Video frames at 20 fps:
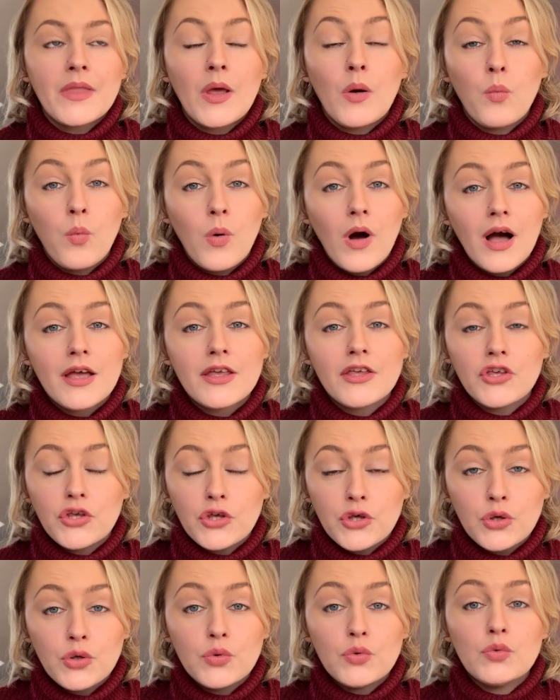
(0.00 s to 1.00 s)
why
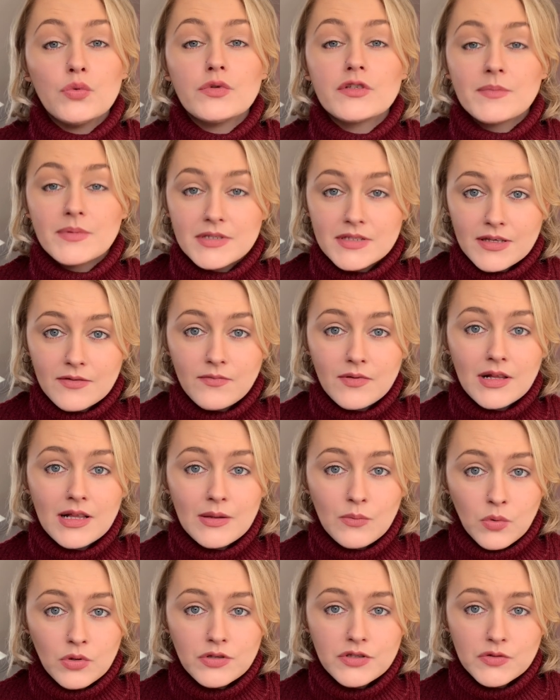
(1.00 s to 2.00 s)
you specifically
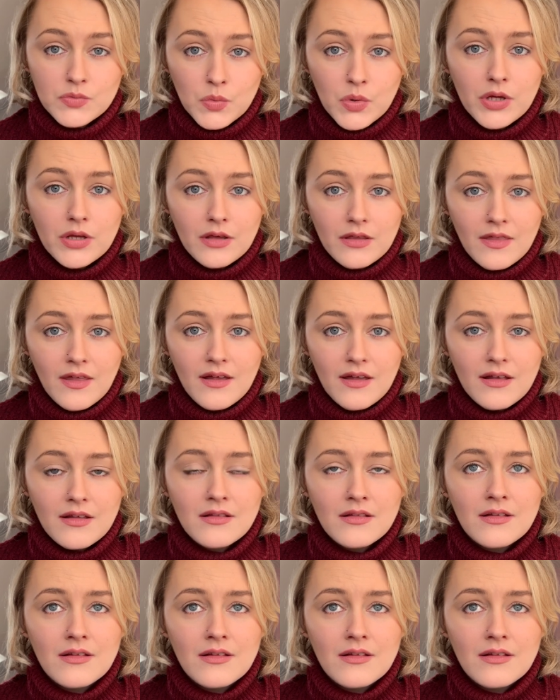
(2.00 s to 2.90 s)
want to work there.